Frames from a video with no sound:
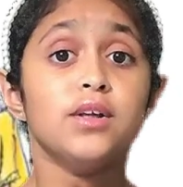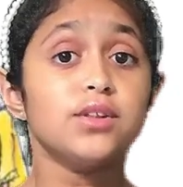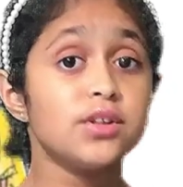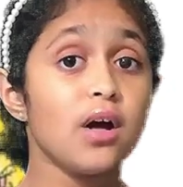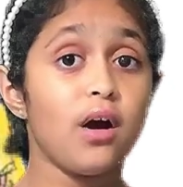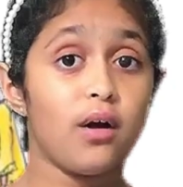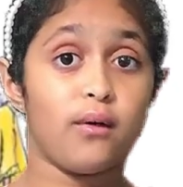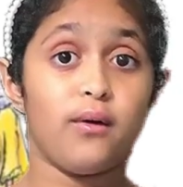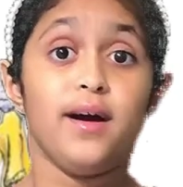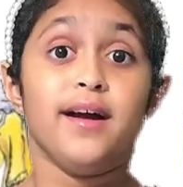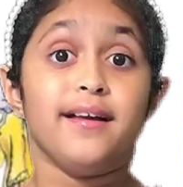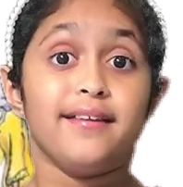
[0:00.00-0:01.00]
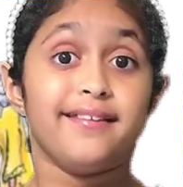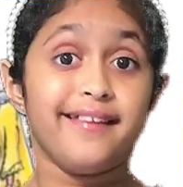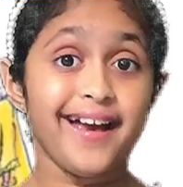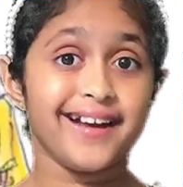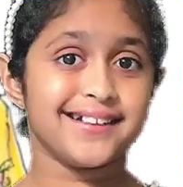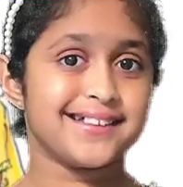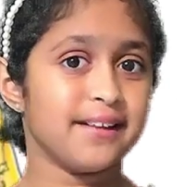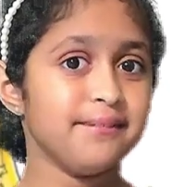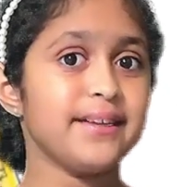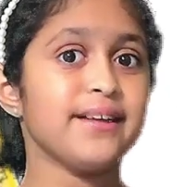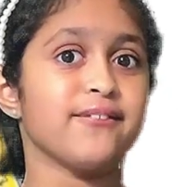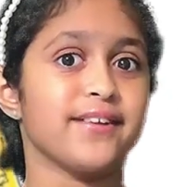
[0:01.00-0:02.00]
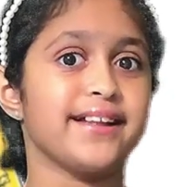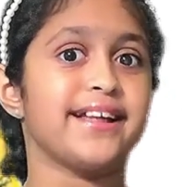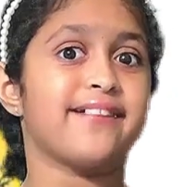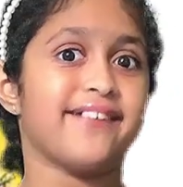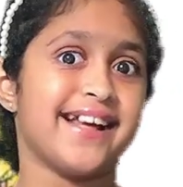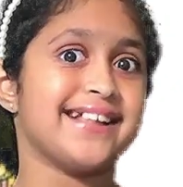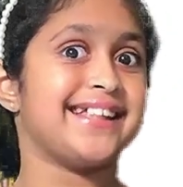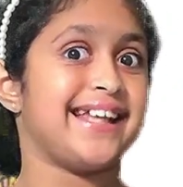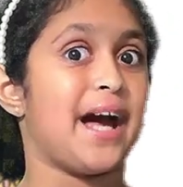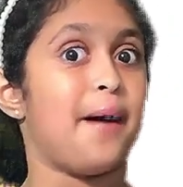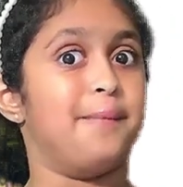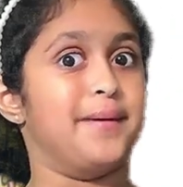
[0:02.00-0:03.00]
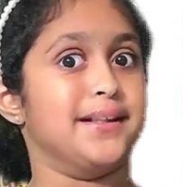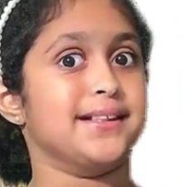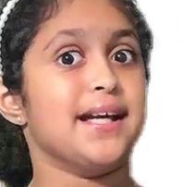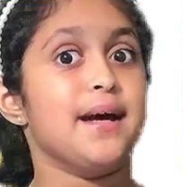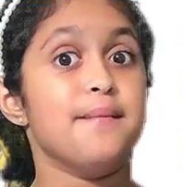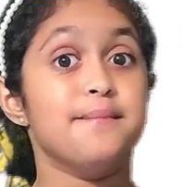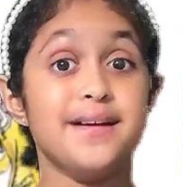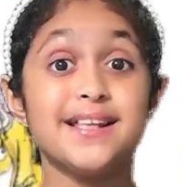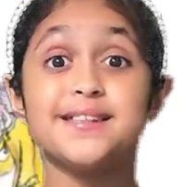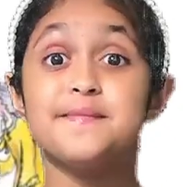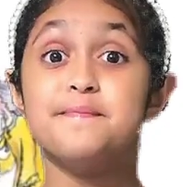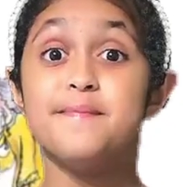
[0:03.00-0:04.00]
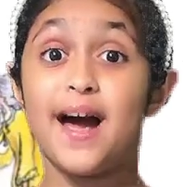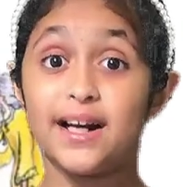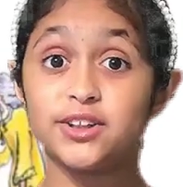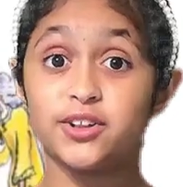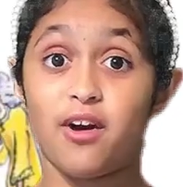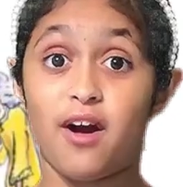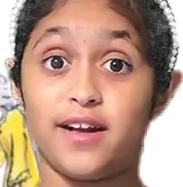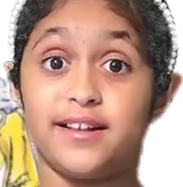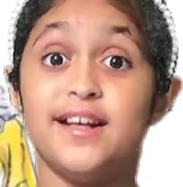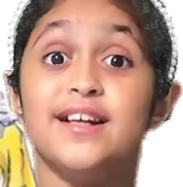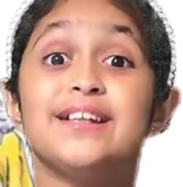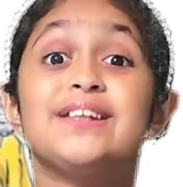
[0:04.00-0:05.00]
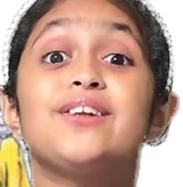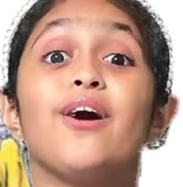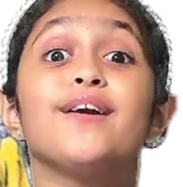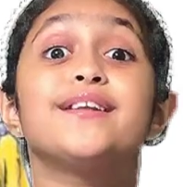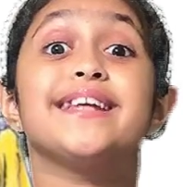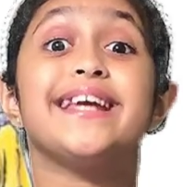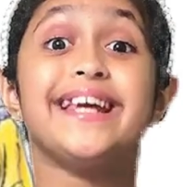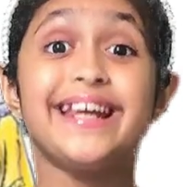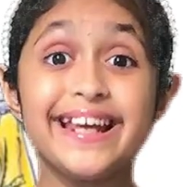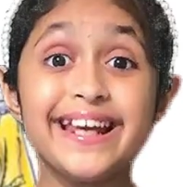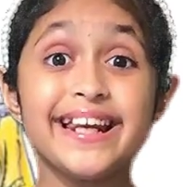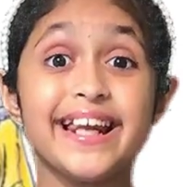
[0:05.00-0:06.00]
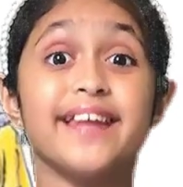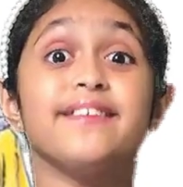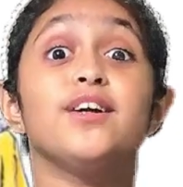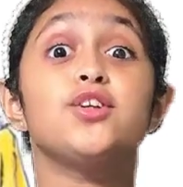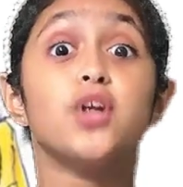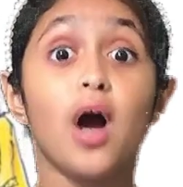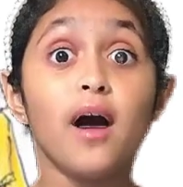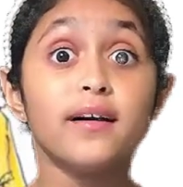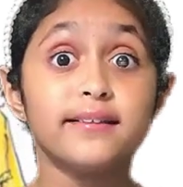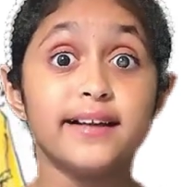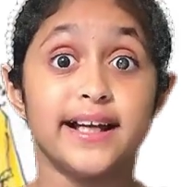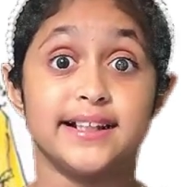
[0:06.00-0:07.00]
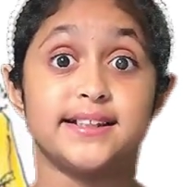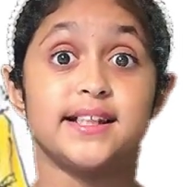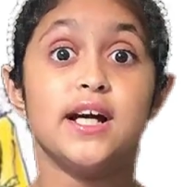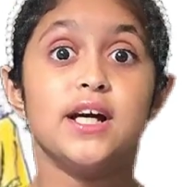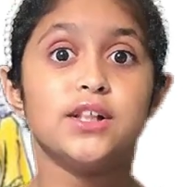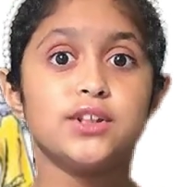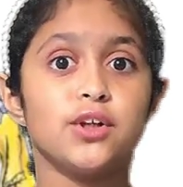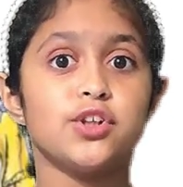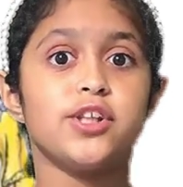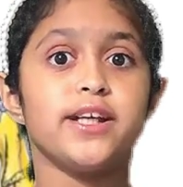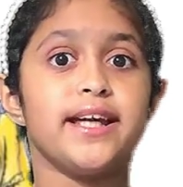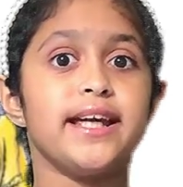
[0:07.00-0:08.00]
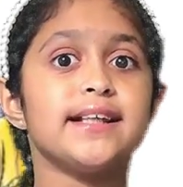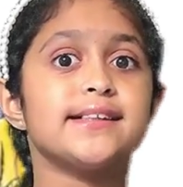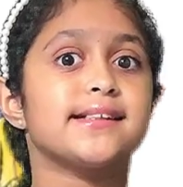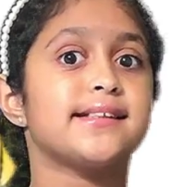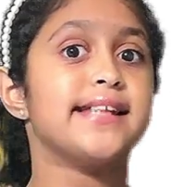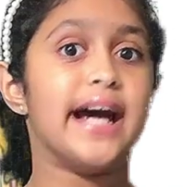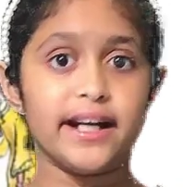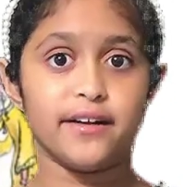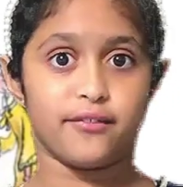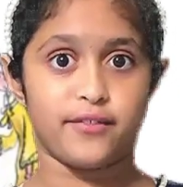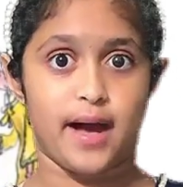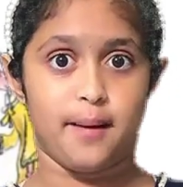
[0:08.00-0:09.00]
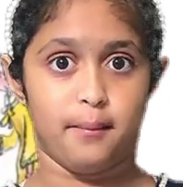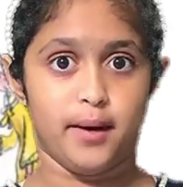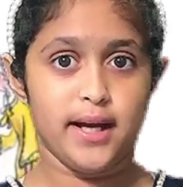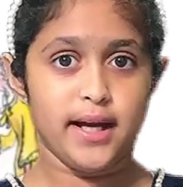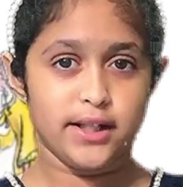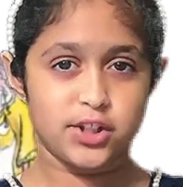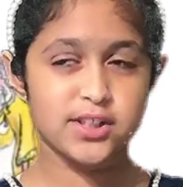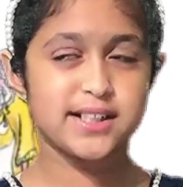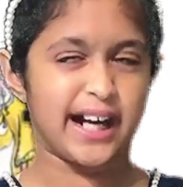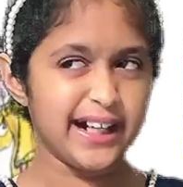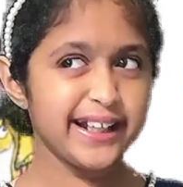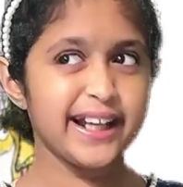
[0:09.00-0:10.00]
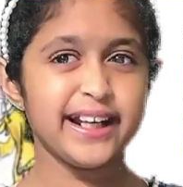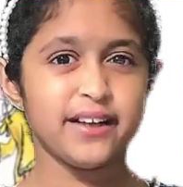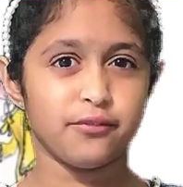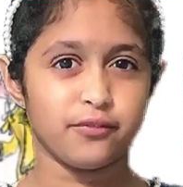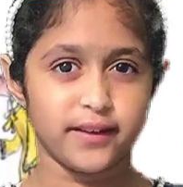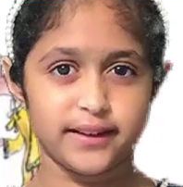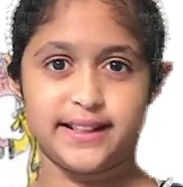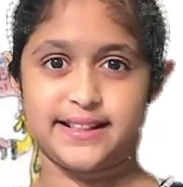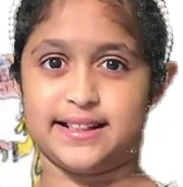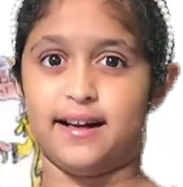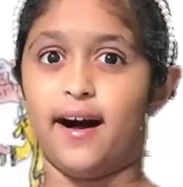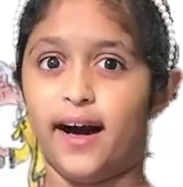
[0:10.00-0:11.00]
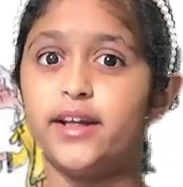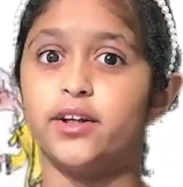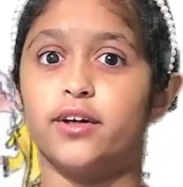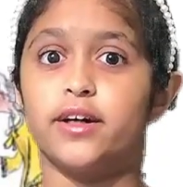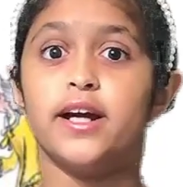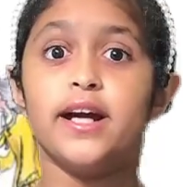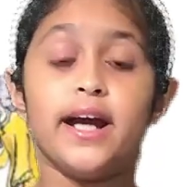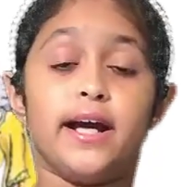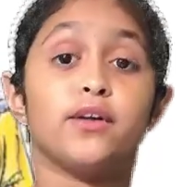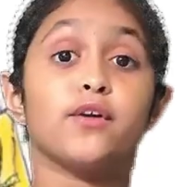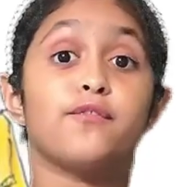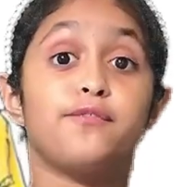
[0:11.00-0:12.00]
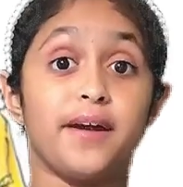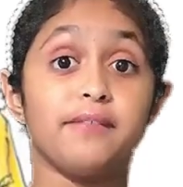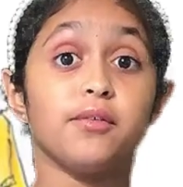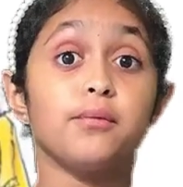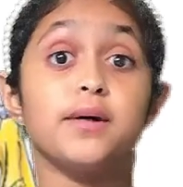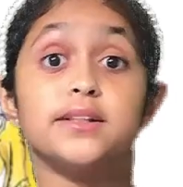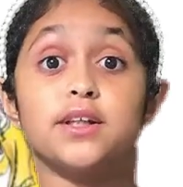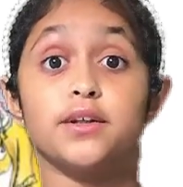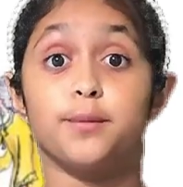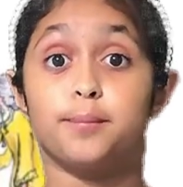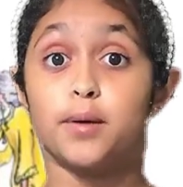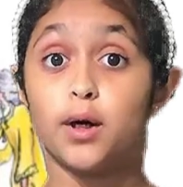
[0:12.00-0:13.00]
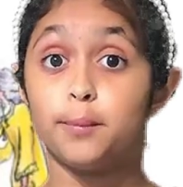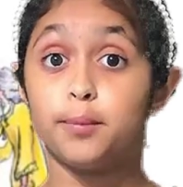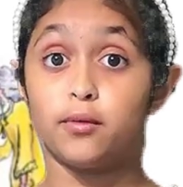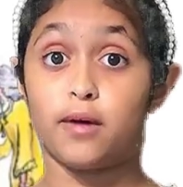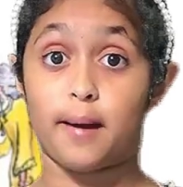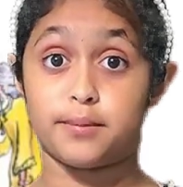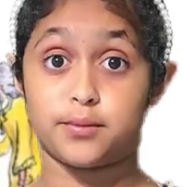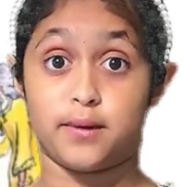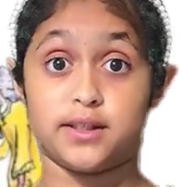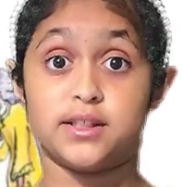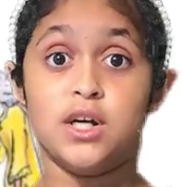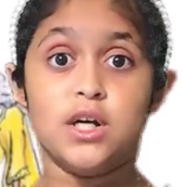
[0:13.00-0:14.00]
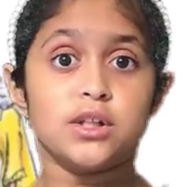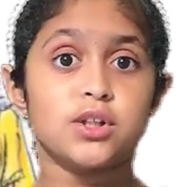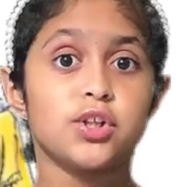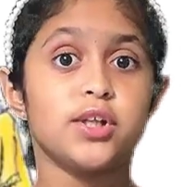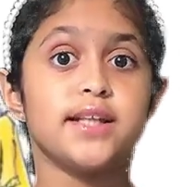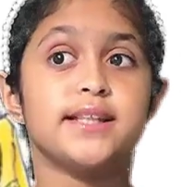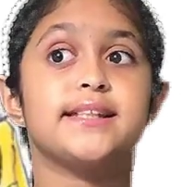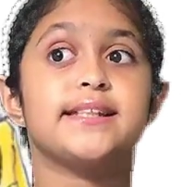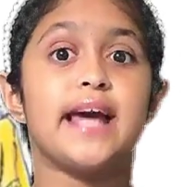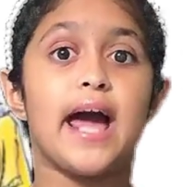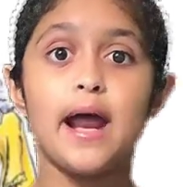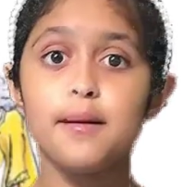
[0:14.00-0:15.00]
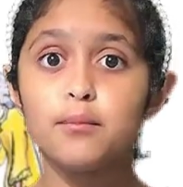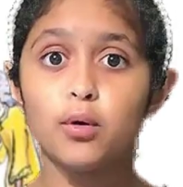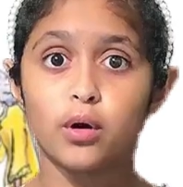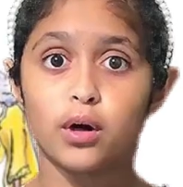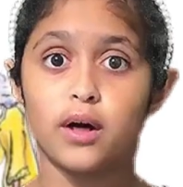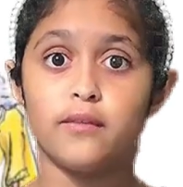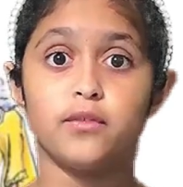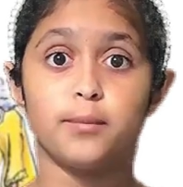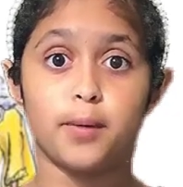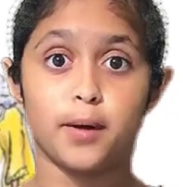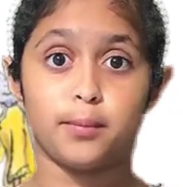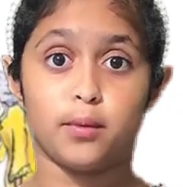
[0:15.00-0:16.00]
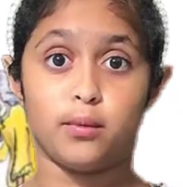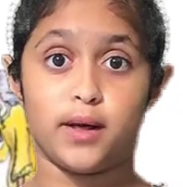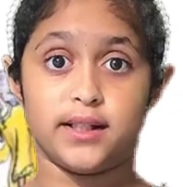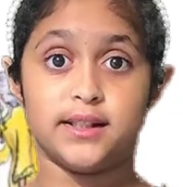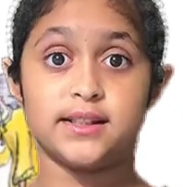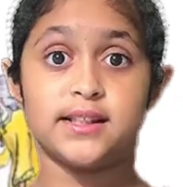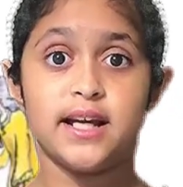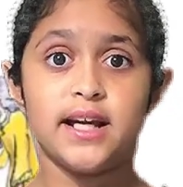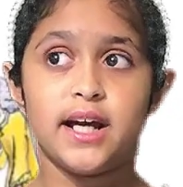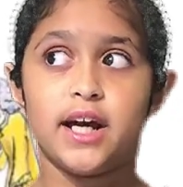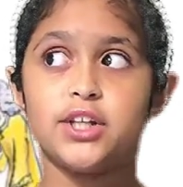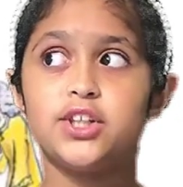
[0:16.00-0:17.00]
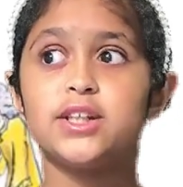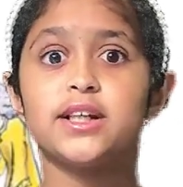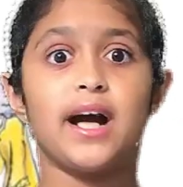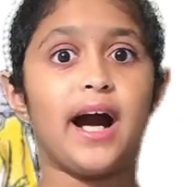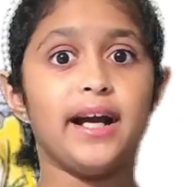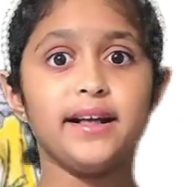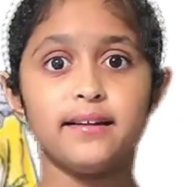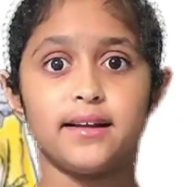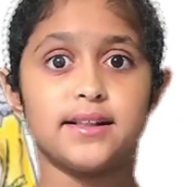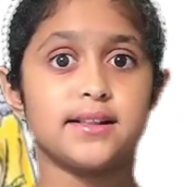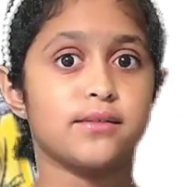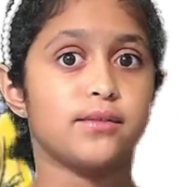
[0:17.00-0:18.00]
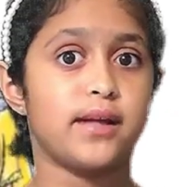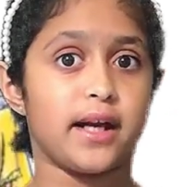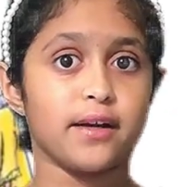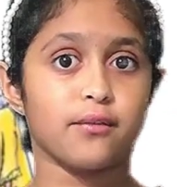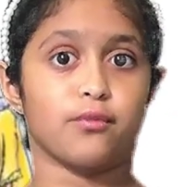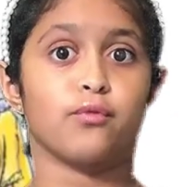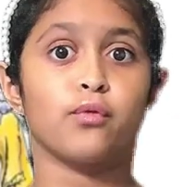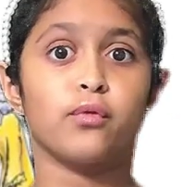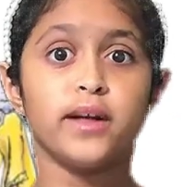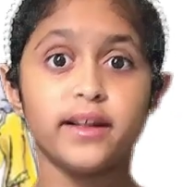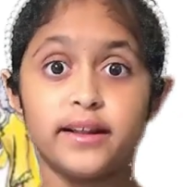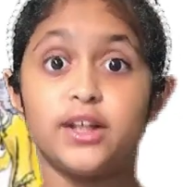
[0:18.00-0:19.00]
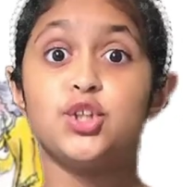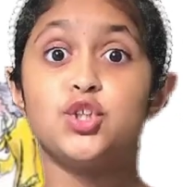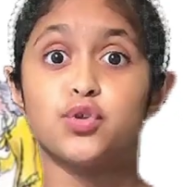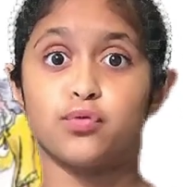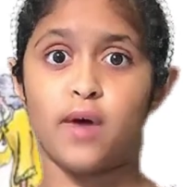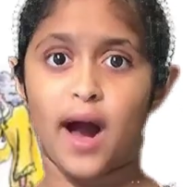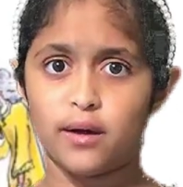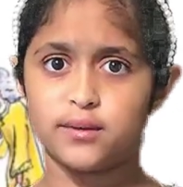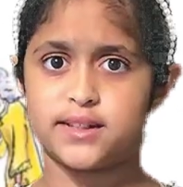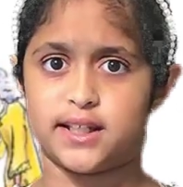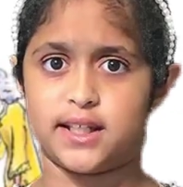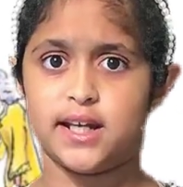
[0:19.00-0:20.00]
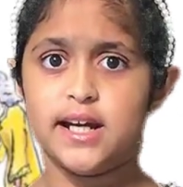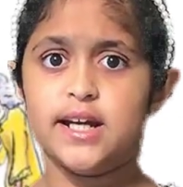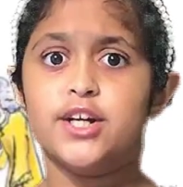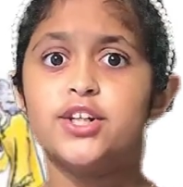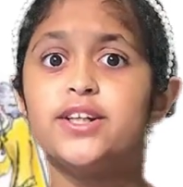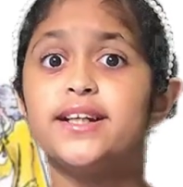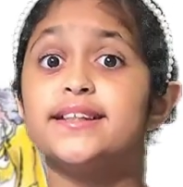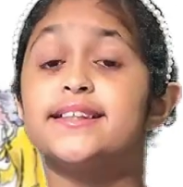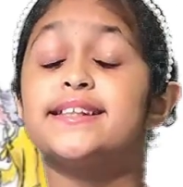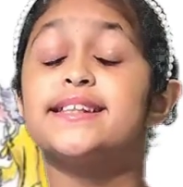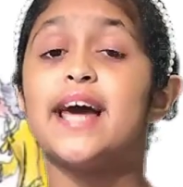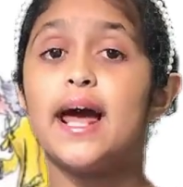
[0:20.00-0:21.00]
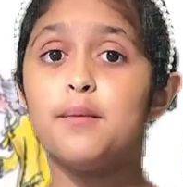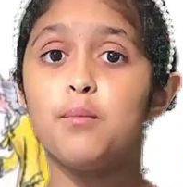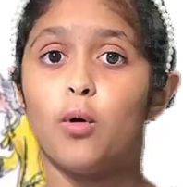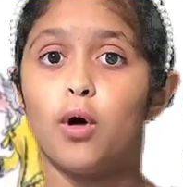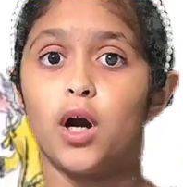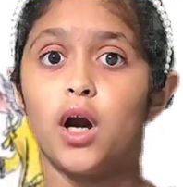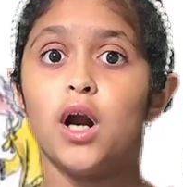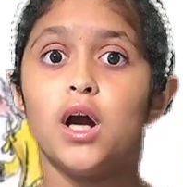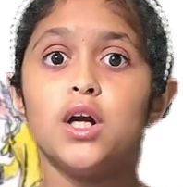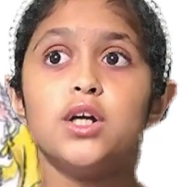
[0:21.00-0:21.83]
So then something really crazy happens. Miss Matron starts eating the chocolates. So she eats 10 of them. She's kind of getting really tired. And her favorite ones are the purple wrapped ones. So she eats 10 more of the purple ones. And she kind of is getting really drowsy. She eats 10 more.